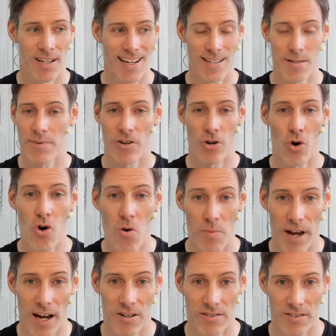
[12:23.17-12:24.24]
it's the norm
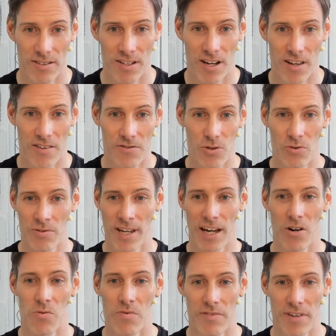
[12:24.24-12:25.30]
now. You know, they're sort of
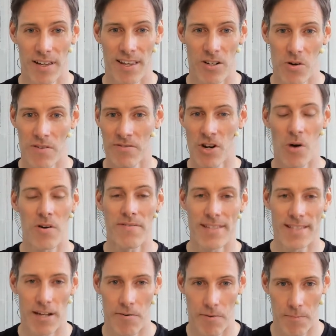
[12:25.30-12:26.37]
getting on with it. They don't even know
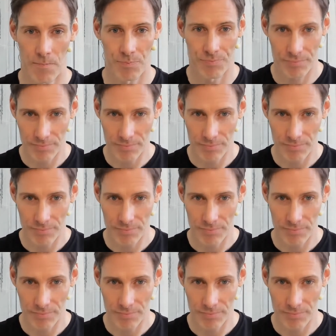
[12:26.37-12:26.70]
anything different.